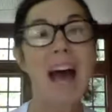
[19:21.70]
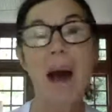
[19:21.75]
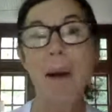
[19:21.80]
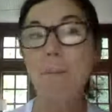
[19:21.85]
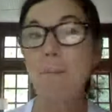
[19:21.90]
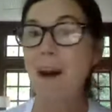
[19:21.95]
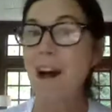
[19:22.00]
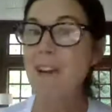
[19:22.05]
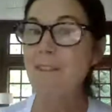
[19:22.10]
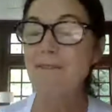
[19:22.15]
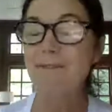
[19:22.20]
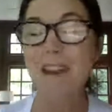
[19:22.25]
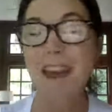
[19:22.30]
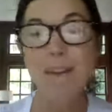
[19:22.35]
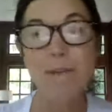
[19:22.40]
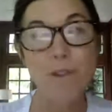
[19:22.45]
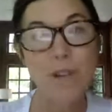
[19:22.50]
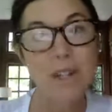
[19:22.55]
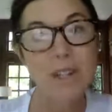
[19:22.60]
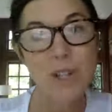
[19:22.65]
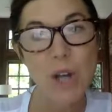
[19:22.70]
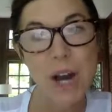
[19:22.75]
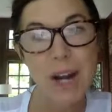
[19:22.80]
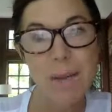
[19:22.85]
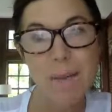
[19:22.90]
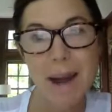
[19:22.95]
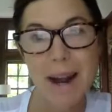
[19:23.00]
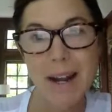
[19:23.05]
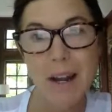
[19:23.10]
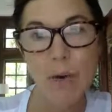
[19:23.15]
My favorite is
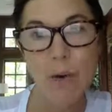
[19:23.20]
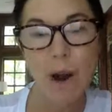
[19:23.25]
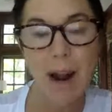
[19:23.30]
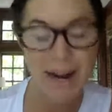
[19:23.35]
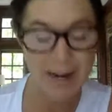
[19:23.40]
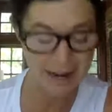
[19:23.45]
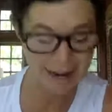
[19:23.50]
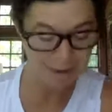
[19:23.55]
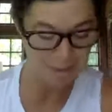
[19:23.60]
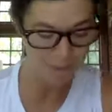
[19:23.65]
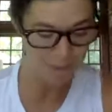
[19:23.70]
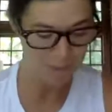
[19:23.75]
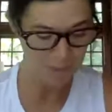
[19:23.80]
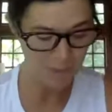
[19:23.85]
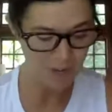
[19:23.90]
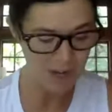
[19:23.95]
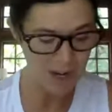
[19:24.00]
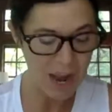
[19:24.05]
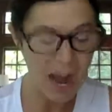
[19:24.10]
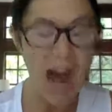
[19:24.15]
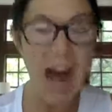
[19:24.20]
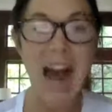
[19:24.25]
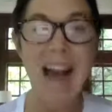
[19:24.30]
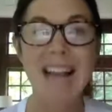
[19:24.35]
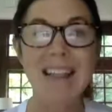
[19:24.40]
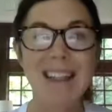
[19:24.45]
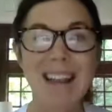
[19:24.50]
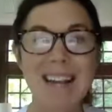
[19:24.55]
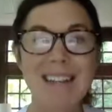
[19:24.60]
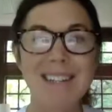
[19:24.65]
automatic writing. I
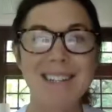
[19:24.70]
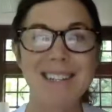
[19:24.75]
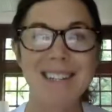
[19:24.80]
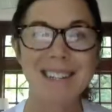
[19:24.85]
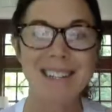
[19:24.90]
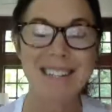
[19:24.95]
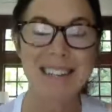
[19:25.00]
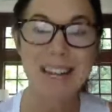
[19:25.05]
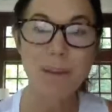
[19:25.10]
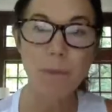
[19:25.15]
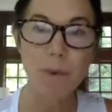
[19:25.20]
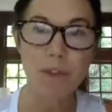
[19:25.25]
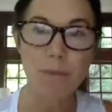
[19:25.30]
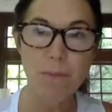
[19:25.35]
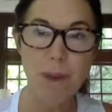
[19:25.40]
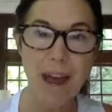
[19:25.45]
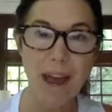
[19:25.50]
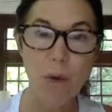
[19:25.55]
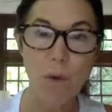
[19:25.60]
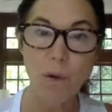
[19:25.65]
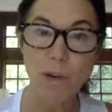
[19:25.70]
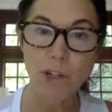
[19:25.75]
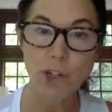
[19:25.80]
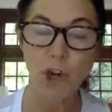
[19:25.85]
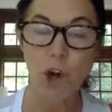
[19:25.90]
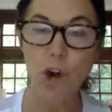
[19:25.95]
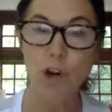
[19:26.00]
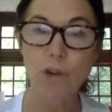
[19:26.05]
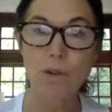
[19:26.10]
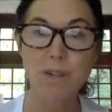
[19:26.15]
like to sit with my
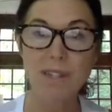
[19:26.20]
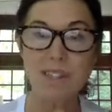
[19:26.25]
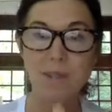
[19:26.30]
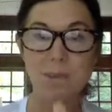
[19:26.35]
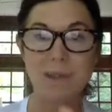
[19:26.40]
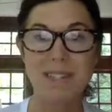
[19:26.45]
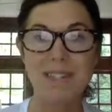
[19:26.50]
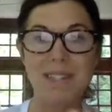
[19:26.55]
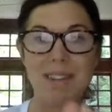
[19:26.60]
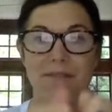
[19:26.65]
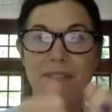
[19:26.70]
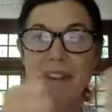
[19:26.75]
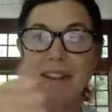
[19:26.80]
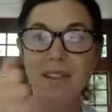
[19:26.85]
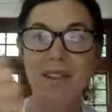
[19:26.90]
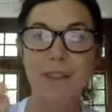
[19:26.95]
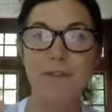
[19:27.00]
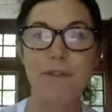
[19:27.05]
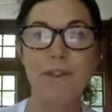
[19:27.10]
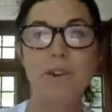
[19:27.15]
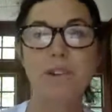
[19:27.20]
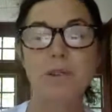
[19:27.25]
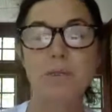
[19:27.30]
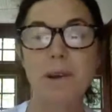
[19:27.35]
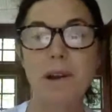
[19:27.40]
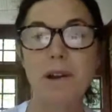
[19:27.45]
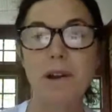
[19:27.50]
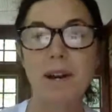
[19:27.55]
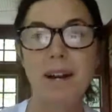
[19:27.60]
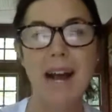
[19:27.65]
journal specifically for
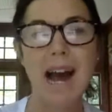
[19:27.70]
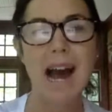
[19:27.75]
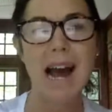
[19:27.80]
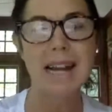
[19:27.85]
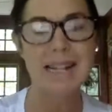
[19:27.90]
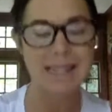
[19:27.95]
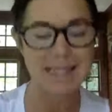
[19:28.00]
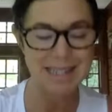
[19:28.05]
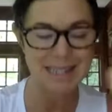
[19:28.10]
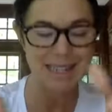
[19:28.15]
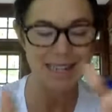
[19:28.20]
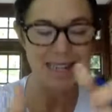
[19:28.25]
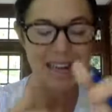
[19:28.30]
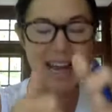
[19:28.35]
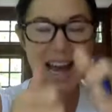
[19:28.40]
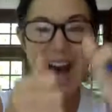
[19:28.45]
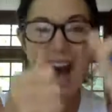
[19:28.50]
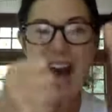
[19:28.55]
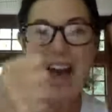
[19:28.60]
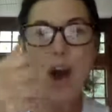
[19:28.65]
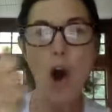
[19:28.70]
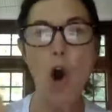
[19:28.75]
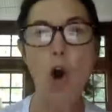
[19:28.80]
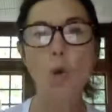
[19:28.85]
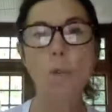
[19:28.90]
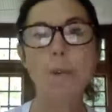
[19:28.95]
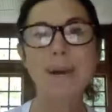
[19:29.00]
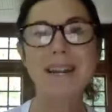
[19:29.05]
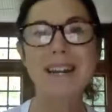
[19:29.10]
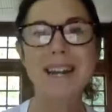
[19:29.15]
spirit guides. I
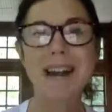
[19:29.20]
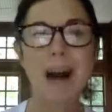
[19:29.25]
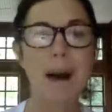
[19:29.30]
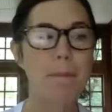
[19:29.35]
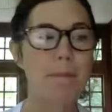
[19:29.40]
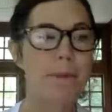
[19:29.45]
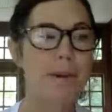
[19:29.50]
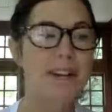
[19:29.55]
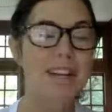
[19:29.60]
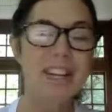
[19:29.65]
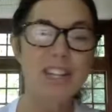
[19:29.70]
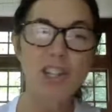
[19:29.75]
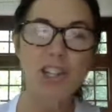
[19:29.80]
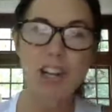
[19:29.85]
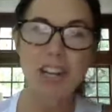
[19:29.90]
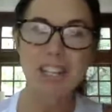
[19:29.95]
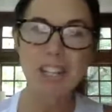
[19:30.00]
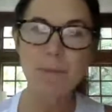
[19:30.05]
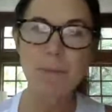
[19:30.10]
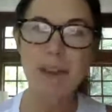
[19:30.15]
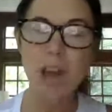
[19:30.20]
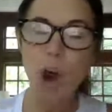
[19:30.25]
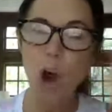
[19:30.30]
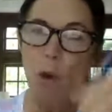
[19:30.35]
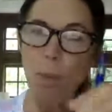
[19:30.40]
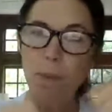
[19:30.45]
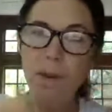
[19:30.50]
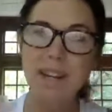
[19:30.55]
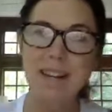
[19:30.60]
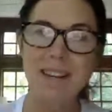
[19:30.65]
open it up. Just me
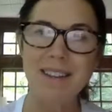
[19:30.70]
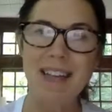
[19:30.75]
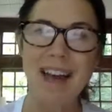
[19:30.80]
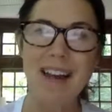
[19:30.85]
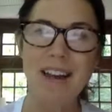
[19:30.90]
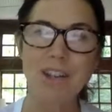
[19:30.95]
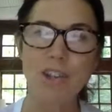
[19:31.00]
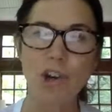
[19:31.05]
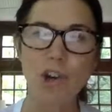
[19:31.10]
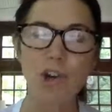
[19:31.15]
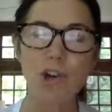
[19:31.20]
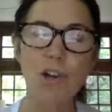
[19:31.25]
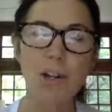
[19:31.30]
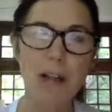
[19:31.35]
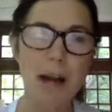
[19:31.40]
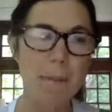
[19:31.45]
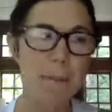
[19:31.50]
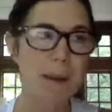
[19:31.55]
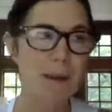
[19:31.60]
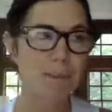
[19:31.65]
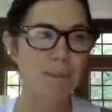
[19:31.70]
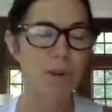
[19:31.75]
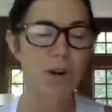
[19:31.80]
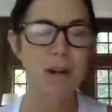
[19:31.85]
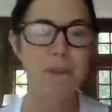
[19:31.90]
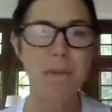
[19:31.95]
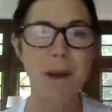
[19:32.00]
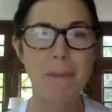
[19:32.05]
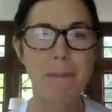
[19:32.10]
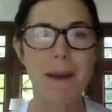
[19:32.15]
opening that journal up and
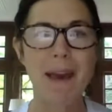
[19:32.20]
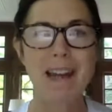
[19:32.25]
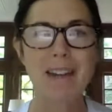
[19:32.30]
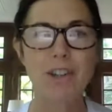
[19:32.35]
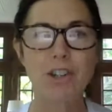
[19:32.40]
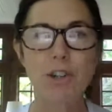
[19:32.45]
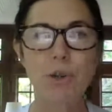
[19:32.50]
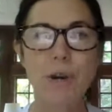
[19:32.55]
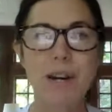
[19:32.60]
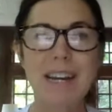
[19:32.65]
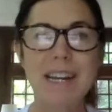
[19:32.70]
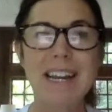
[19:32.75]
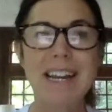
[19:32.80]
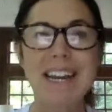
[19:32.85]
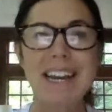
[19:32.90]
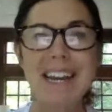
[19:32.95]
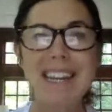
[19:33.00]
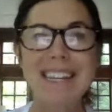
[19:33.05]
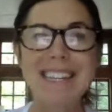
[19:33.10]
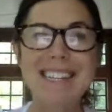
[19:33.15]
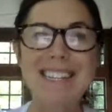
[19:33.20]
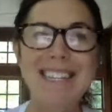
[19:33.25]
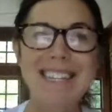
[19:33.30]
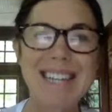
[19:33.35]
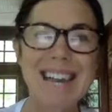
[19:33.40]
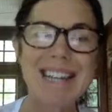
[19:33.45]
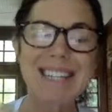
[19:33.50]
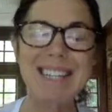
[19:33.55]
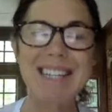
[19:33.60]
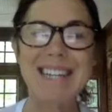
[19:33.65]
putting my pen to it
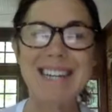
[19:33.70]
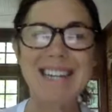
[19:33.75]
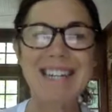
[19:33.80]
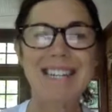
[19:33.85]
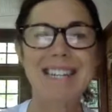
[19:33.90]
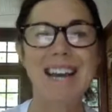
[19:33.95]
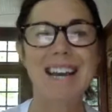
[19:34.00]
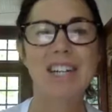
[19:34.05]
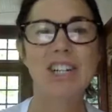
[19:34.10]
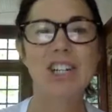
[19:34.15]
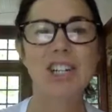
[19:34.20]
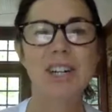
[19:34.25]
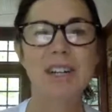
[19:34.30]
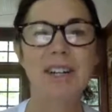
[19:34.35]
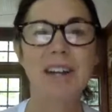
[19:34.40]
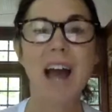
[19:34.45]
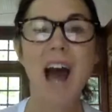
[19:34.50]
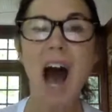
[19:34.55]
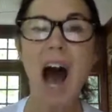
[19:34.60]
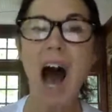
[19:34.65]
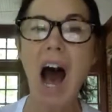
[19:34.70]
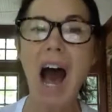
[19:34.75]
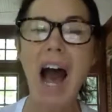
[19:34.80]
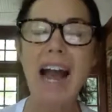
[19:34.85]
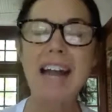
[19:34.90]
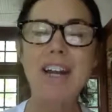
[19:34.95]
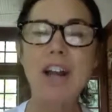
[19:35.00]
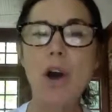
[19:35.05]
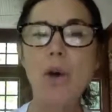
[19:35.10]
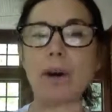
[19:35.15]
sets the intention.
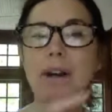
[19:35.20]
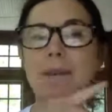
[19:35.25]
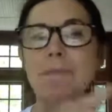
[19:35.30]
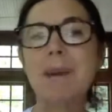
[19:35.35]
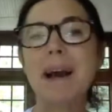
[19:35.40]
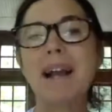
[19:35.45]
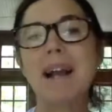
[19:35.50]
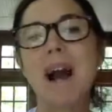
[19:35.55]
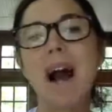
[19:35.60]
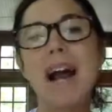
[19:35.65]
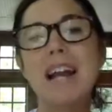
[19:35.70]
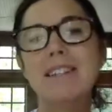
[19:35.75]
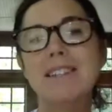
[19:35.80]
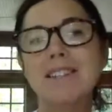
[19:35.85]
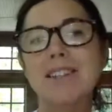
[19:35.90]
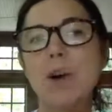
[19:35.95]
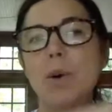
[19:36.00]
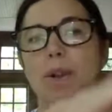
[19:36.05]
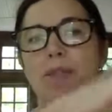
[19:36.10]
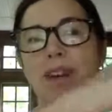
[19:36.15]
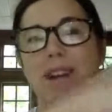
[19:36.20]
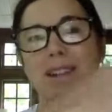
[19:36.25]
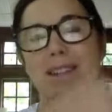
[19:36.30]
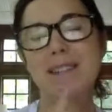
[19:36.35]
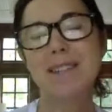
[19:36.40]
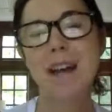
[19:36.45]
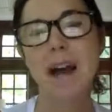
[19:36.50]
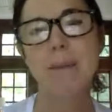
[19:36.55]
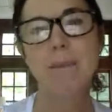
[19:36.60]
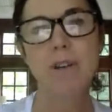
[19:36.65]
I know it and my guides know it that
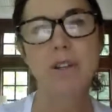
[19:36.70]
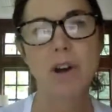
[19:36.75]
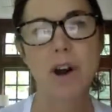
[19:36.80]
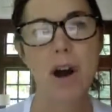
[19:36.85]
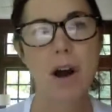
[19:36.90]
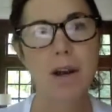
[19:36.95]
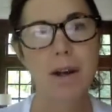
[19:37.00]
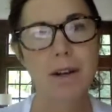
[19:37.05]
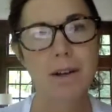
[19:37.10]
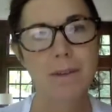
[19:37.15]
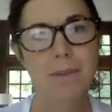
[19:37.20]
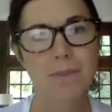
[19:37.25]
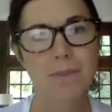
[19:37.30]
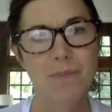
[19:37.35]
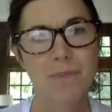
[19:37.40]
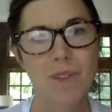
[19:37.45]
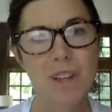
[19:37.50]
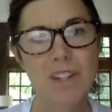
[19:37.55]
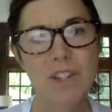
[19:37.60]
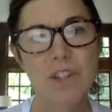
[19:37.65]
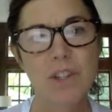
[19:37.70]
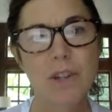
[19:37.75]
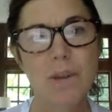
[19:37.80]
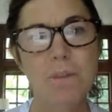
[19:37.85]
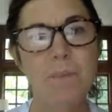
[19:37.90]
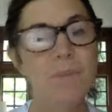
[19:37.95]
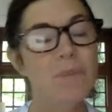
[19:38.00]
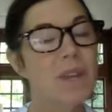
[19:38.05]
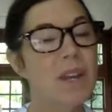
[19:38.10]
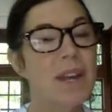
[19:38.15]
it's time to talk. And
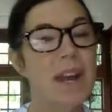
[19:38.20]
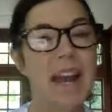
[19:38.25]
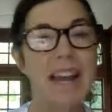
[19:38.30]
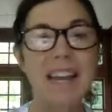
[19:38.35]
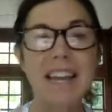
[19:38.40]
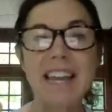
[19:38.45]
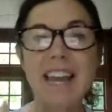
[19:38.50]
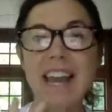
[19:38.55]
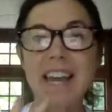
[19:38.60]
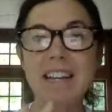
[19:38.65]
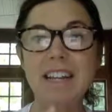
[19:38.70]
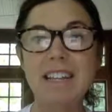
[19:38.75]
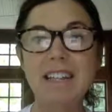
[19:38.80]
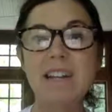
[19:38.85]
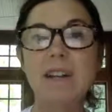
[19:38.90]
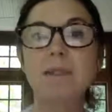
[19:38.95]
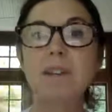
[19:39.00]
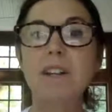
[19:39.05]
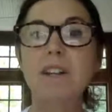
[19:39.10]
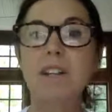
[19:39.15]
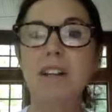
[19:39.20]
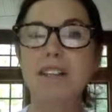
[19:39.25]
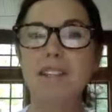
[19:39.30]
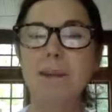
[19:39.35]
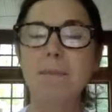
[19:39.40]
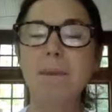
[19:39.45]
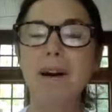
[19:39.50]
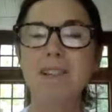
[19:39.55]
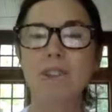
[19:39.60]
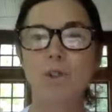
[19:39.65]
again, it's a
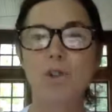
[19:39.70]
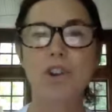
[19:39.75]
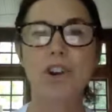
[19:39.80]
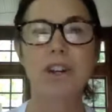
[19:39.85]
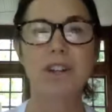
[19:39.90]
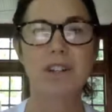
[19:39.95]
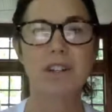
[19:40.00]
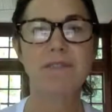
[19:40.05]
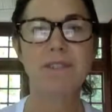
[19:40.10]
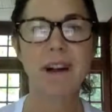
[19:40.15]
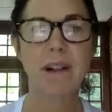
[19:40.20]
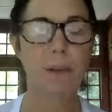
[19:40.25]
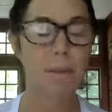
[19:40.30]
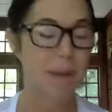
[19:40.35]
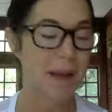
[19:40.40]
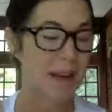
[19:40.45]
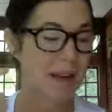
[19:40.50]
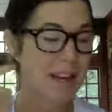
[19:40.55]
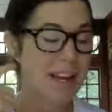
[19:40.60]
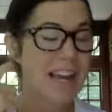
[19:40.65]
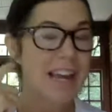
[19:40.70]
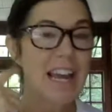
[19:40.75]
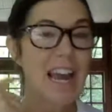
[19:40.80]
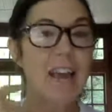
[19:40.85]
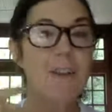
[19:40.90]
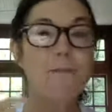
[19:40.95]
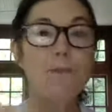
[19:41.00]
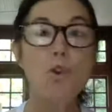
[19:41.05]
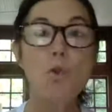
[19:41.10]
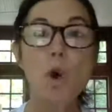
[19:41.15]
muscle. You're going to develop it.
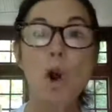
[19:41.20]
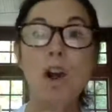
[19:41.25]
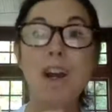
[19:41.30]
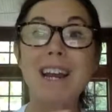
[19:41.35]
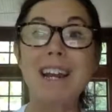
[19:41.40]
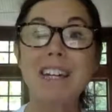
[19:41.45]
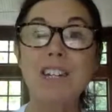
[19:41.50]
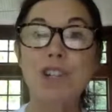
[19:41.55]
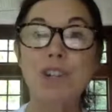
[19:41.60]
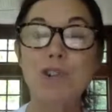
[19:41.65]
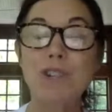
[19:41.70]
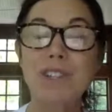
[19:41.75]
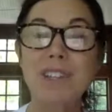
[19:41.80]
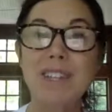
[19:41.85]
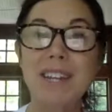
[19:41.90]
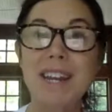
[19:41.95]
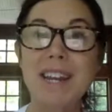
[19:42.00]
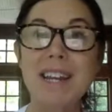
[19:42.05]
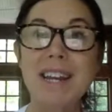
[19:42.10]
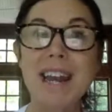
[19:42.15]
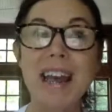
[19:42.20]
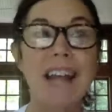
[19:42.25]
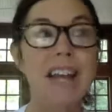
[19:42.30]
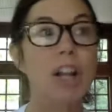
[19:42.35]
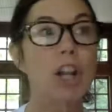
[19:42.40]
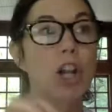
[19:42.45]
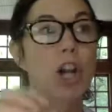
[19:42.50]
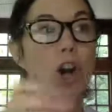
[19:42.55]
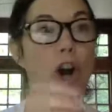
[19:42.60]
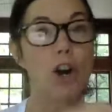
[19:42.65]
If you are interested
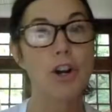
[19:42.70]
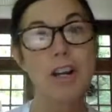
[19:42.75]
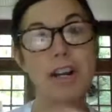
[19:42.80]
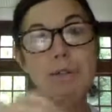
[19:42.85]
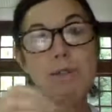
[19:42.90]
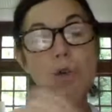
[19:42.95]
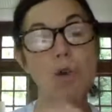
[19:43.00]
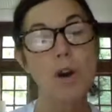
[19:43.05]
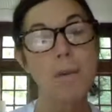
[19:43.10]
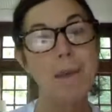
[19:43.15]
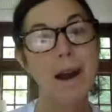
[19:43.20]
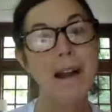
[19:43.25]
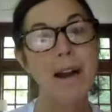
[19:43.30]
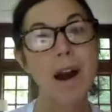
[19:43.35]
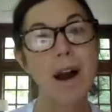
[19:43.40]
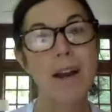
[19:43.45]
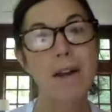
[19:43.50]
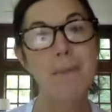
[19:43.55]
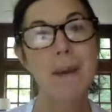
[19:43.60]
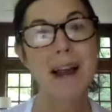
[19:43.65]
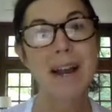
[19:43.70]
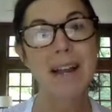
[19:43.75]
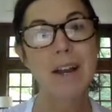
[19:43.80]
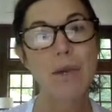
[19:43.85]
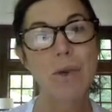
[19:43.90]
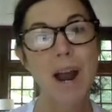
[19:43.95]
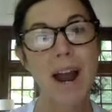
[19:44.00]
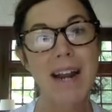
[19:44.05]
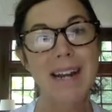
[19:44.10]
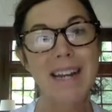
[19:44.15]
in learning more about automatic
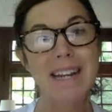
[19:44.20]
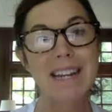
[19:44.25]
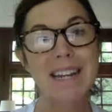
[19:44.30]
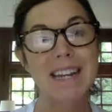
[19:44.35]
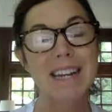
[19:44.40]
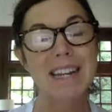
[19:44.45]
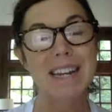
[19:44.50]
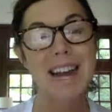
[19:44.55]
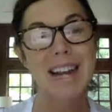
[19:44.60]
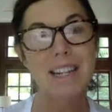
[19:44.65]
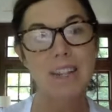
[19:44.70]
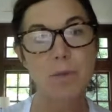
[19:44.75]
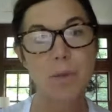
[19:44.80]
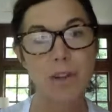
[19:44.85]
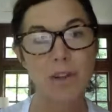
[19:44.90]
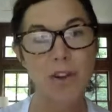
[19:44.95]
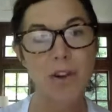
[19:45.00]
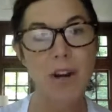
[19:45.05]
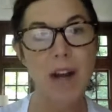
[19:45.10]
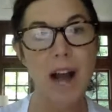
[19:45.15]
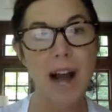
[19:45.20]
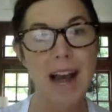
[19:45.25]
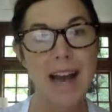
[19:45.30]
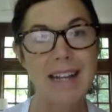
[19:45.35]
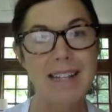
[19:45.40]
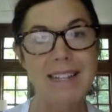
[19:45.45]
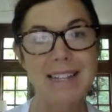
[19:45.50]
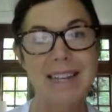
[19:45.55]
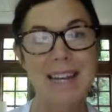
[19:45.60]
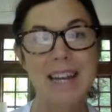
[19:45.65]
writing and connecting with your
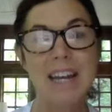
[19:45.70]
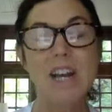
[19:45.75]
guides,